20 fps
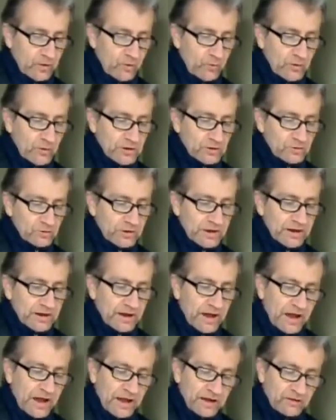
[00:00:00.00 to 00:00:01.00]
When you get
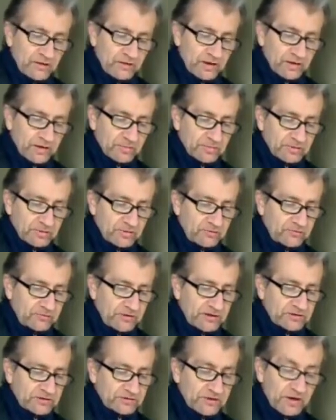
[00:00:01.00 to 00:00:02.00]
higher up, you
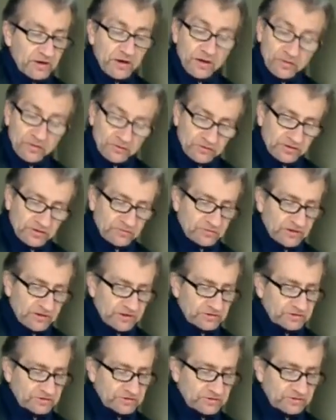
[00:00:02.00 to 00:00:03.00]
face other
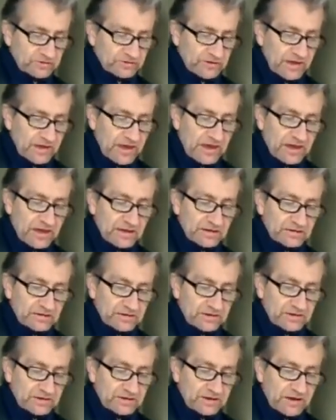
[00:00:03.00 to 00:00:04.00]
temptations and
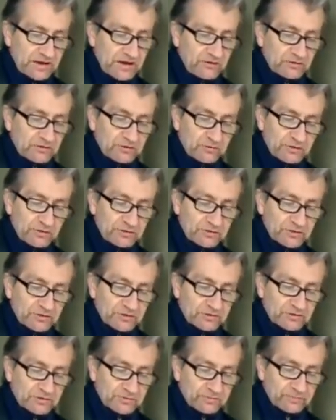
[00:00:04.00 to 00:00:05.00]

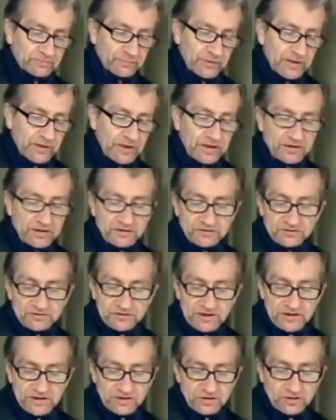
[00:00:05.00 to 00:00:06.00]
characteristics.
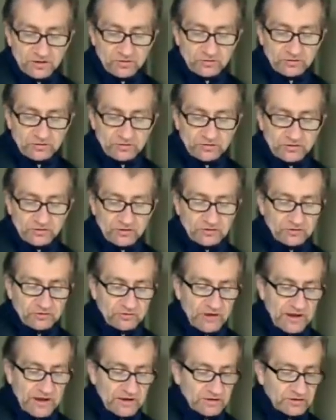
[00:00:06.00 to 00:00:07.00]
Satan uses the
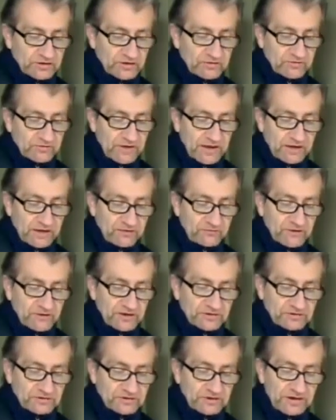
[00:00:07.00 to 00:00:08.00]
strategy of
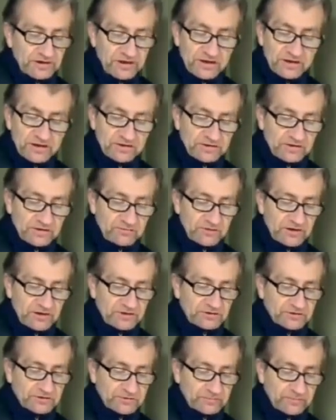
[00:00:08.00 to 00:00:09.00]
elevation in
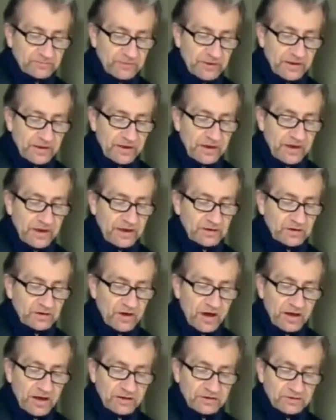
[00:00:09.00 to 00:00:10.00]
temptation, and
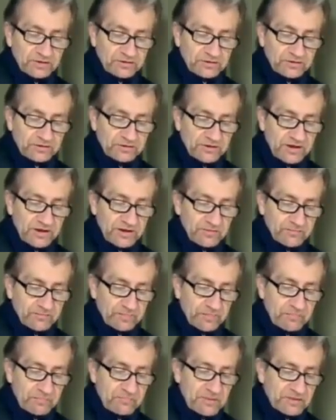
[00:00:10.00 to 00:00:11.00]
God does the same,
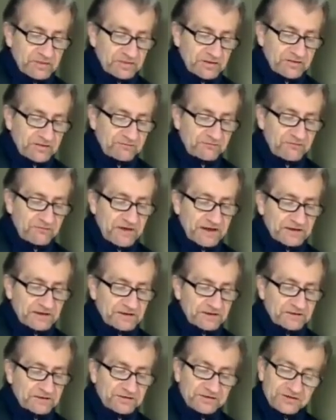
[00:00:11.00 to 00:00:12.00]
but the
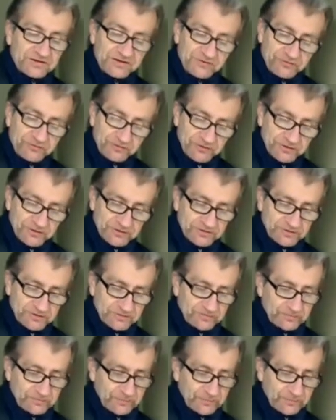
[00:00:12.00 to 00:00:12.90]
effect is different.